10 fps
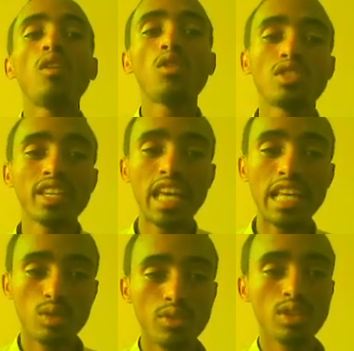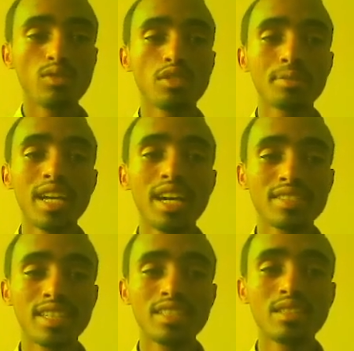For the case of uniformly
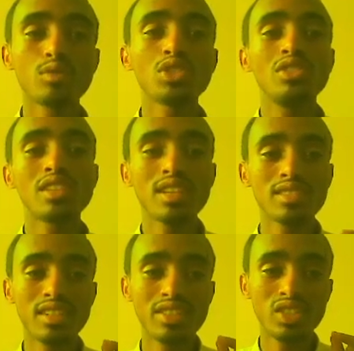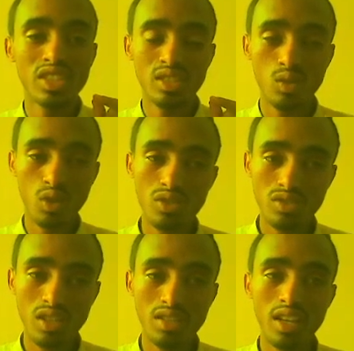accelerated motion, the acceleration is
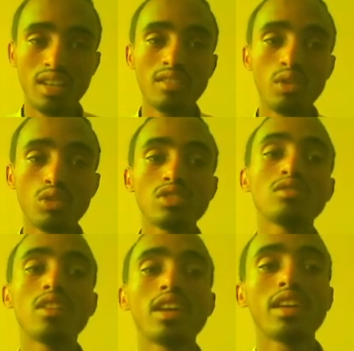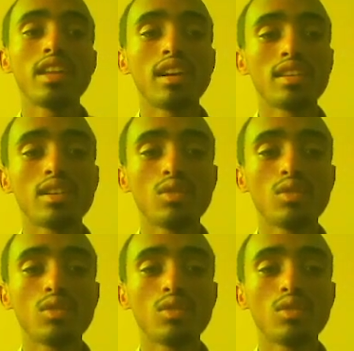constant and the velocity is varying at a